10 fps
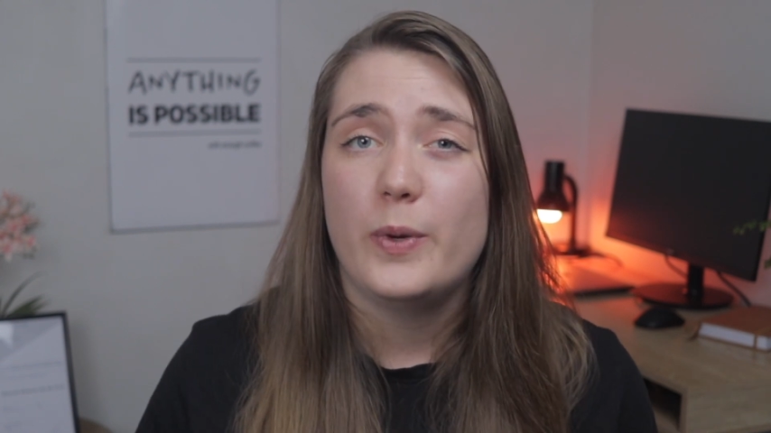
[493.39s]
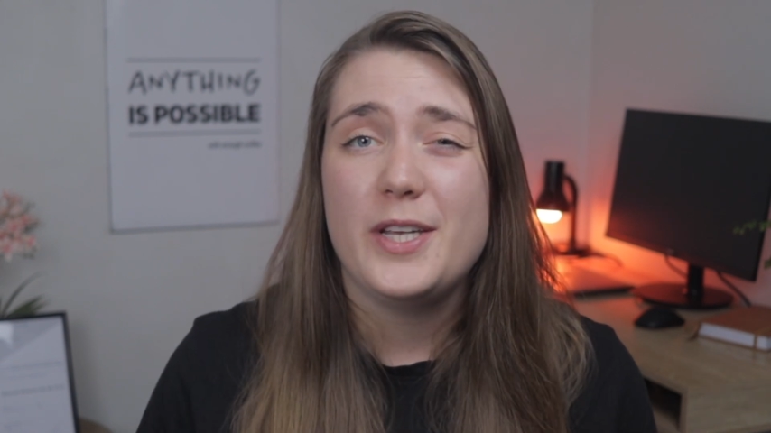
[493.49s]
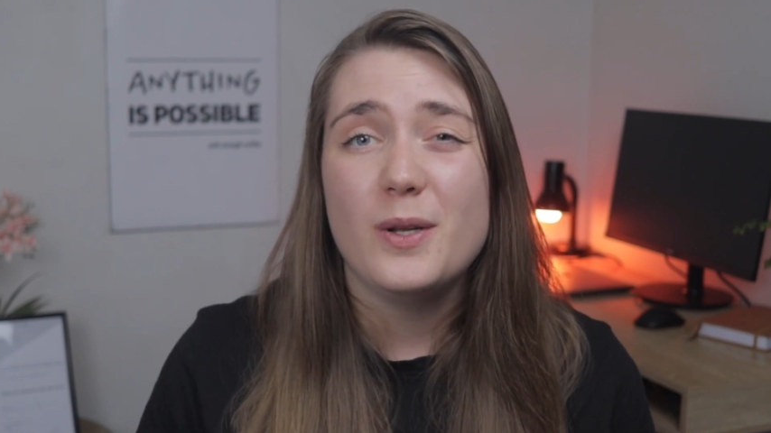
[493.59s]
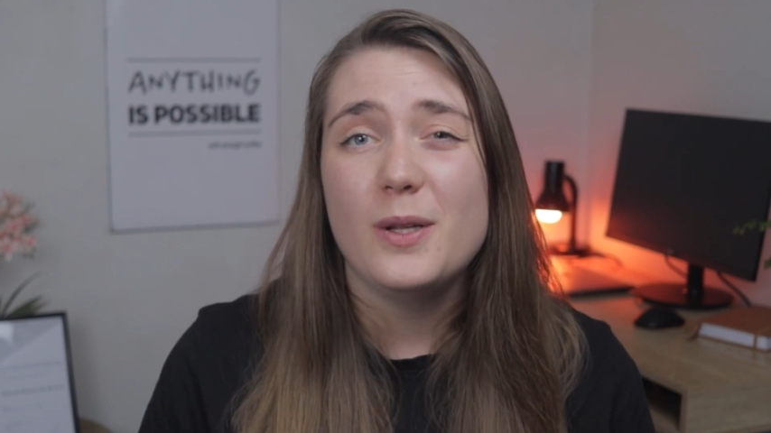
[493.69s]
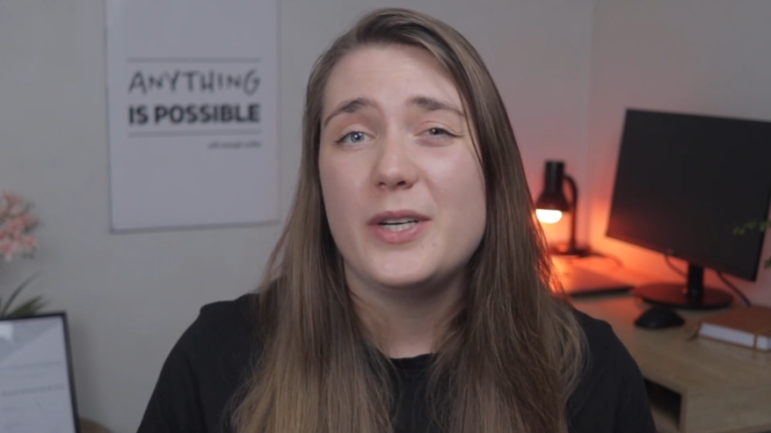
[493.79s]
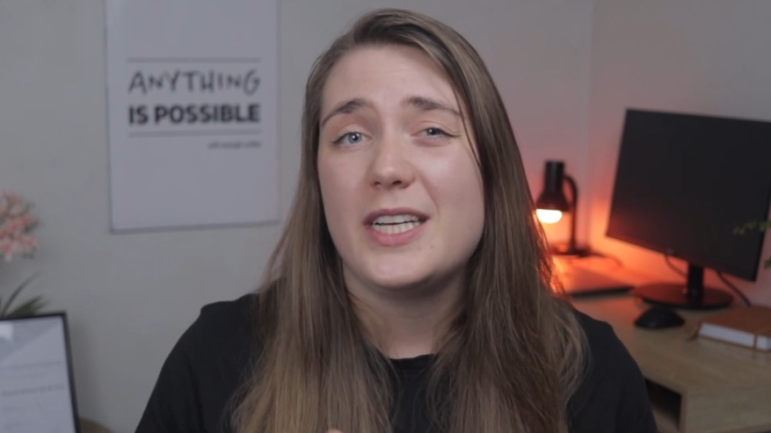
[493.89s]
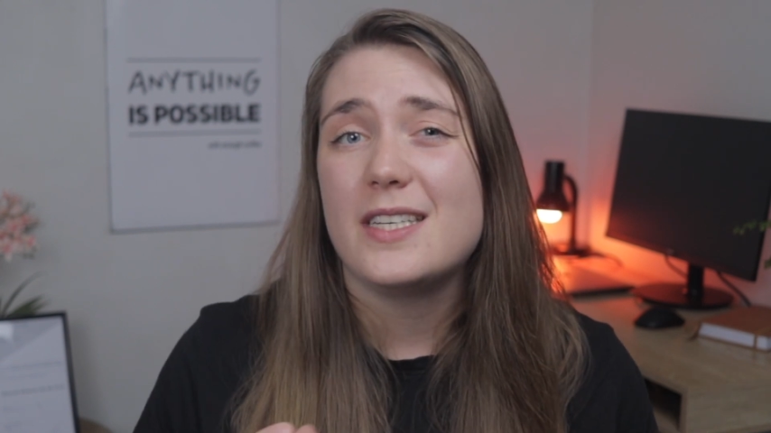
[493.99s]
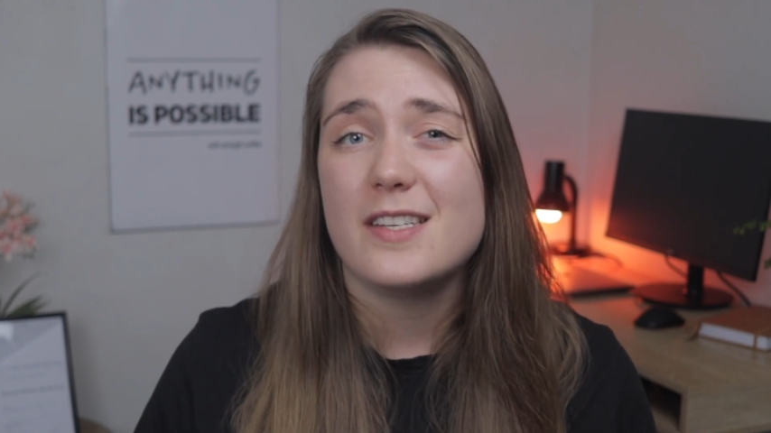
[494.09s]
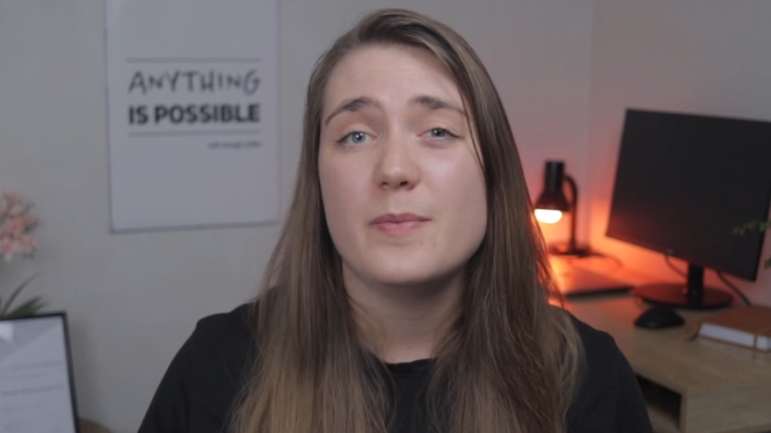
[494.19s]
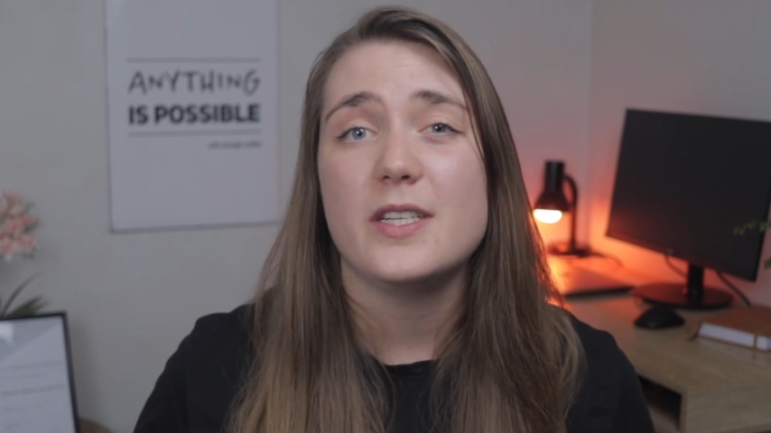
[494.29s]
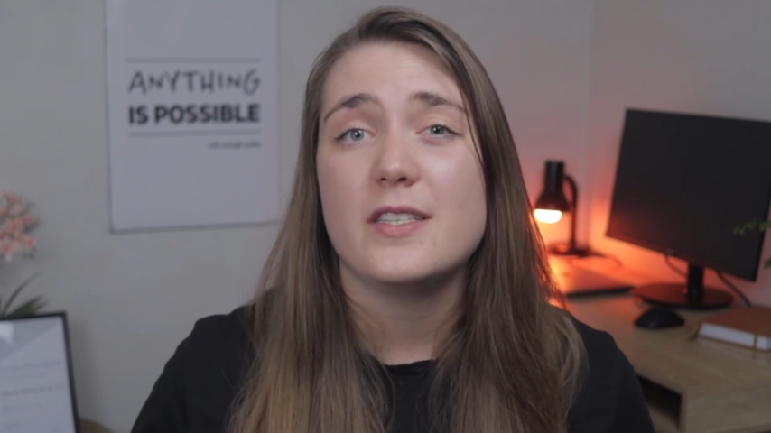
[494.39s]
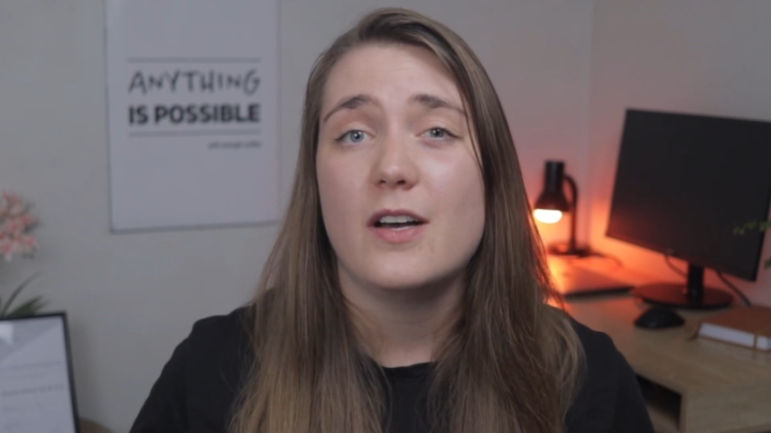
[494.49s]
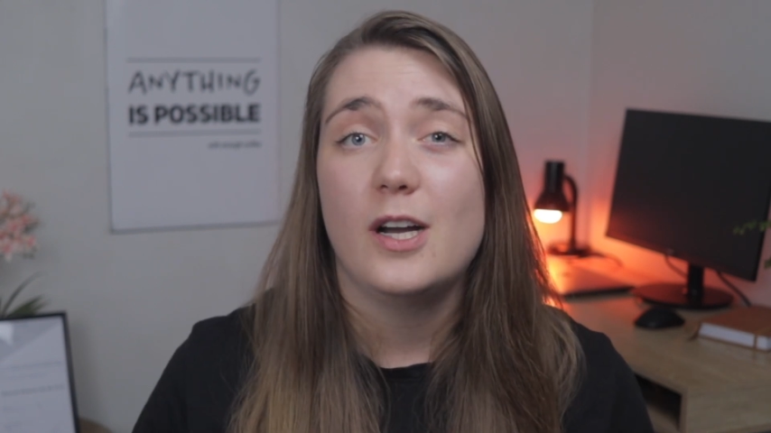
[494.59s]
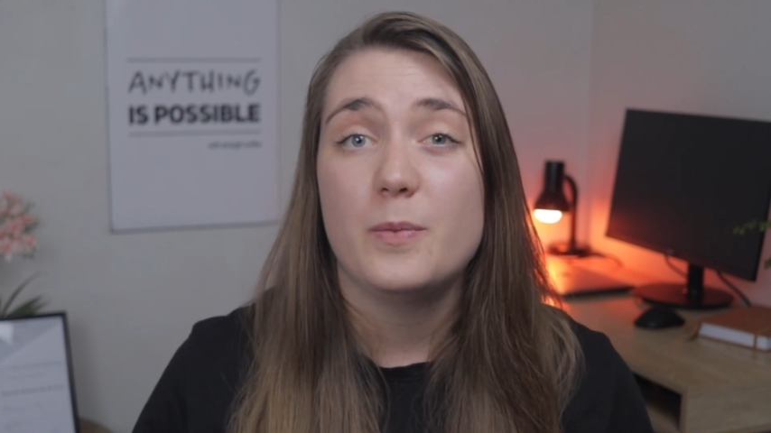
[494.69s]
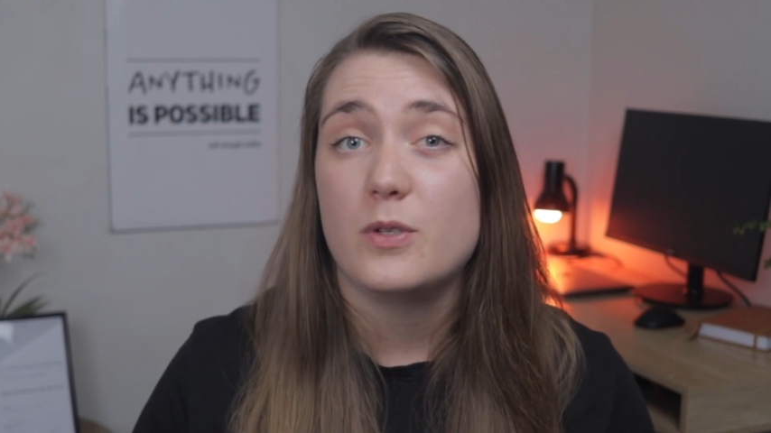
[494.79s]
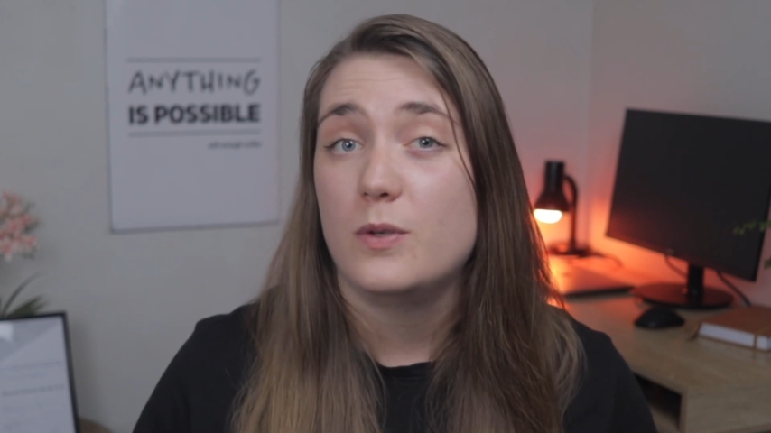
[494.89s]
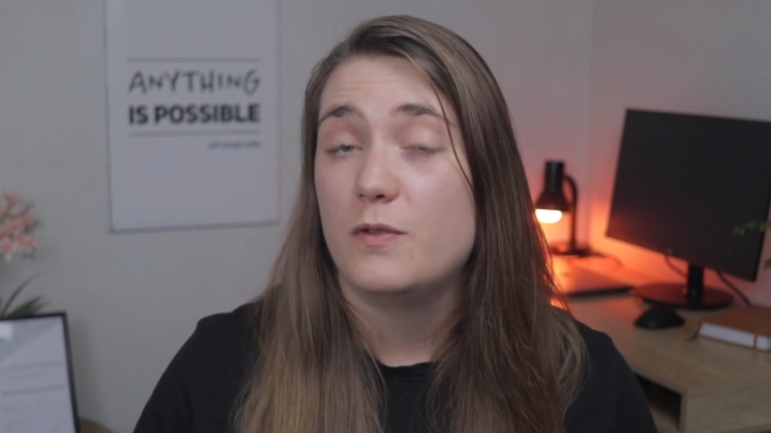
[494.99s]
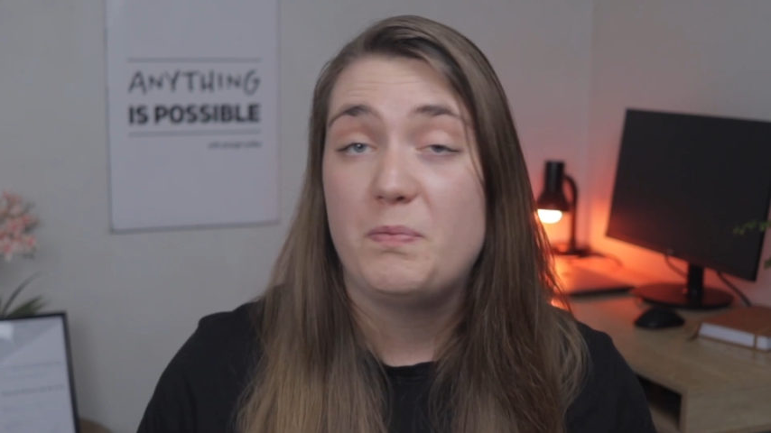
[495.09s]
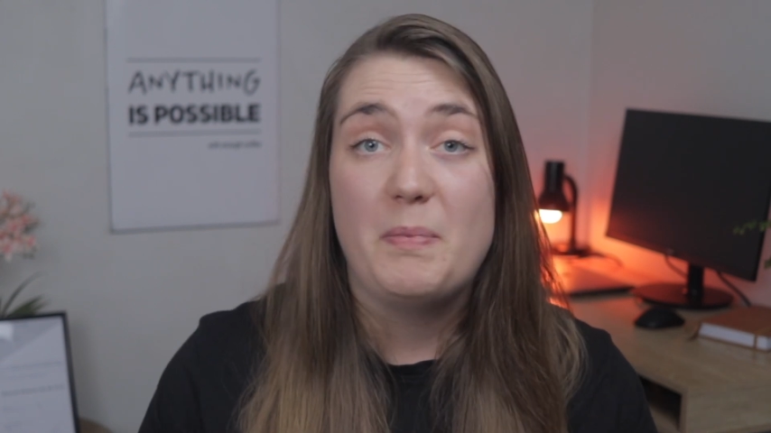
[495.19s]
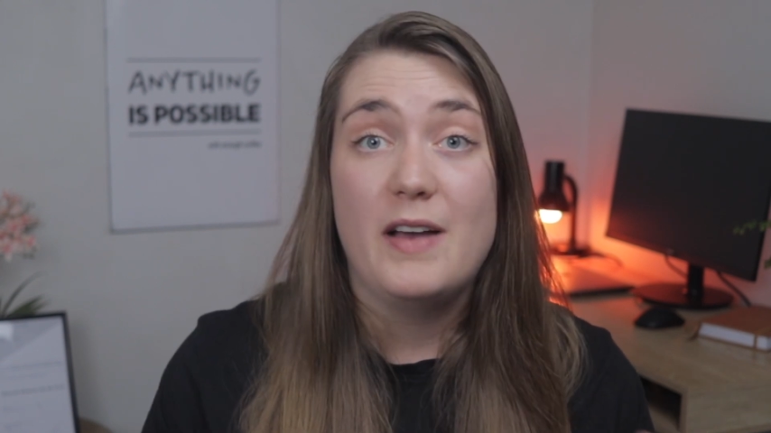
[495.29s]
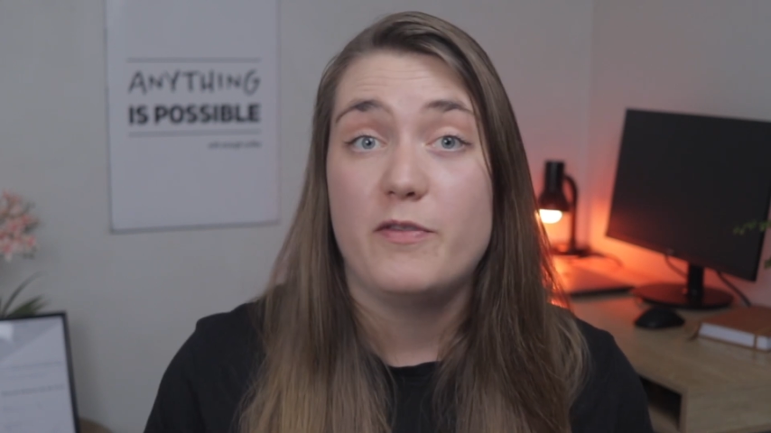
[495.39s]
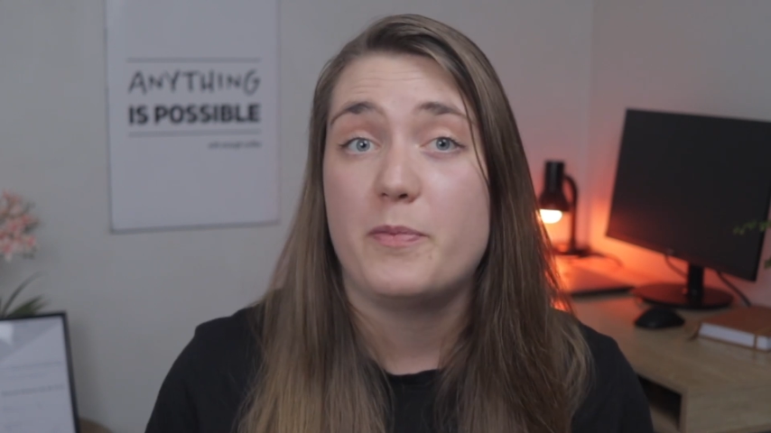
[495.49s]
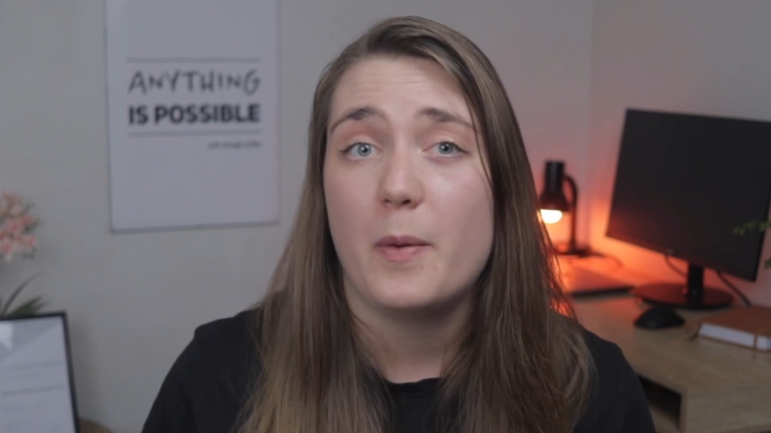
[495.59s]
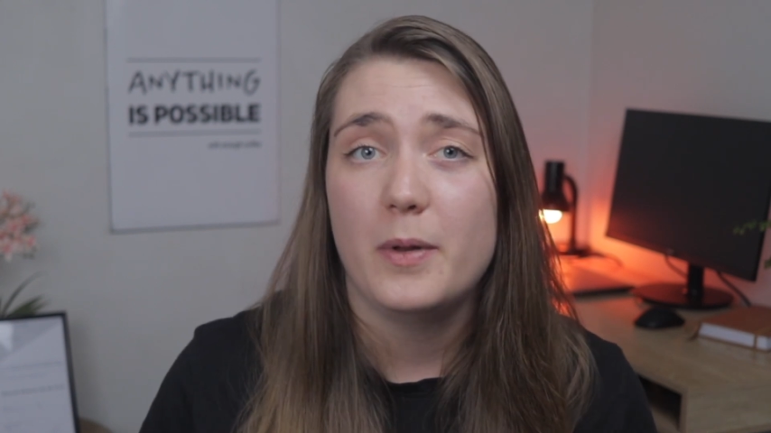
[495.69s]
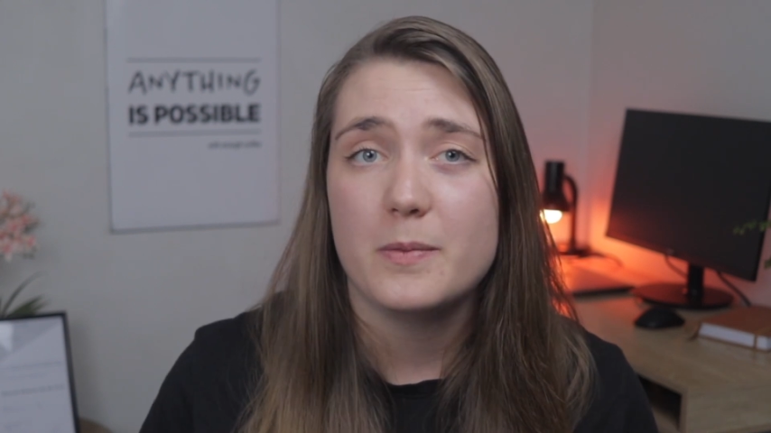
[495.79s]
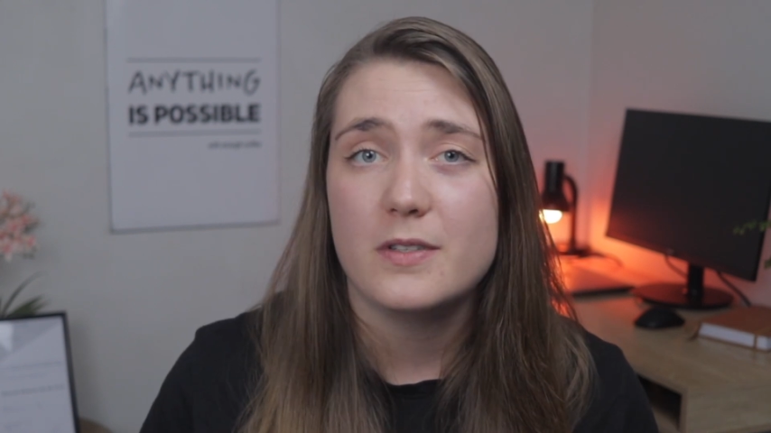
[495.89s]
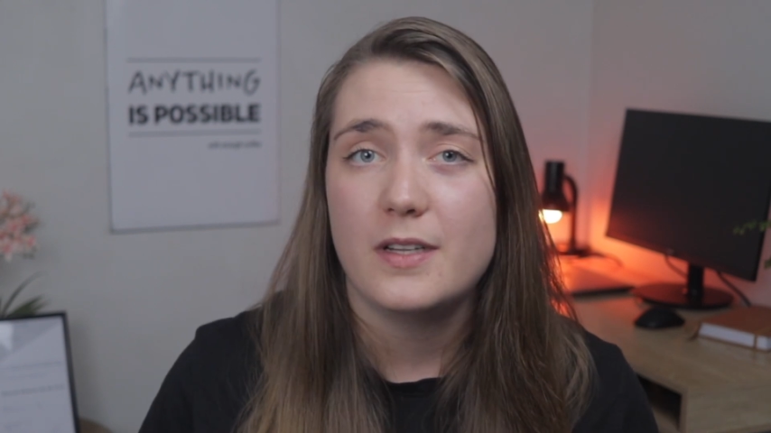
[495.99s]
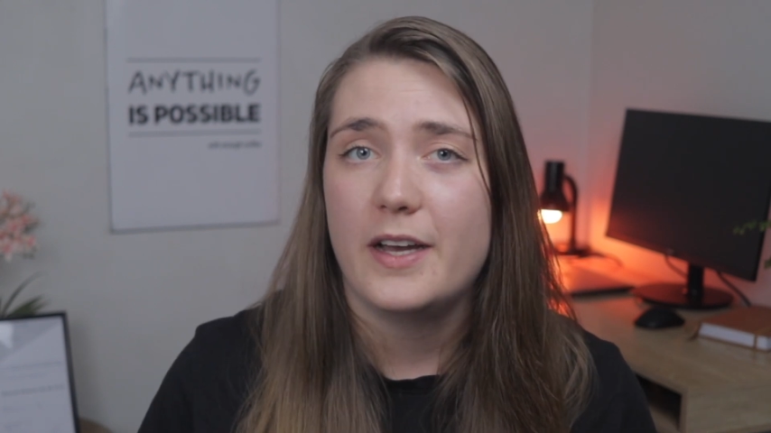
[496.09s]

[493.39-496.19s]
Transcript: when you're learning similar types of math problems,